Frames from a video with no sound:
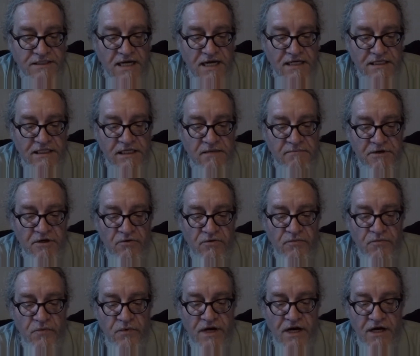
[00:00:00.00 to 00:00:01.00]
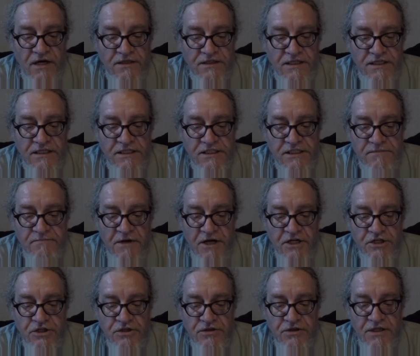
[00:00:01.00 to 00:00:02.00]
email with regard to the
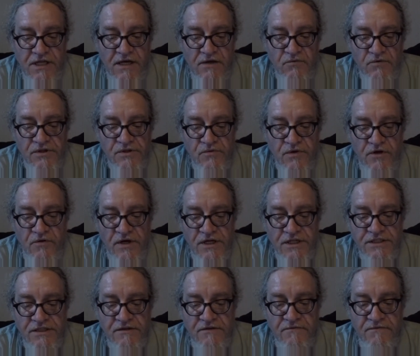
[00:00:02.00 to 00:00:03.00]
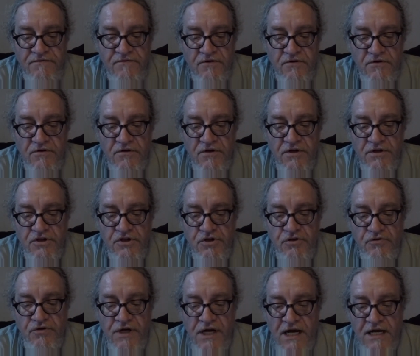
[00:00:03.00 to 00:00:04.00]
inspection that was requested for
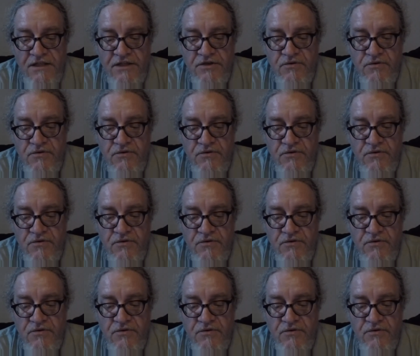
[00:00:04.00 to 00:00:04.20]
June 9th,